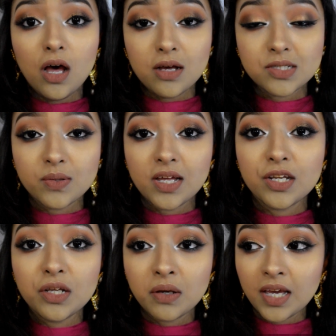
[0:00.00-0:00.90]
so
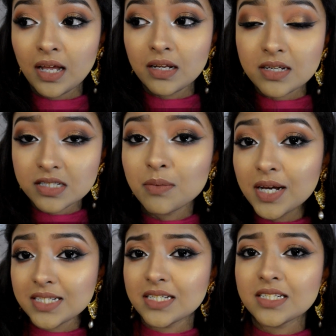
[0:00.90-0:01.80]
that you can
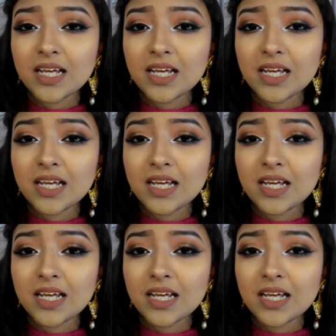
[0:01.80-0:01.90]
customize it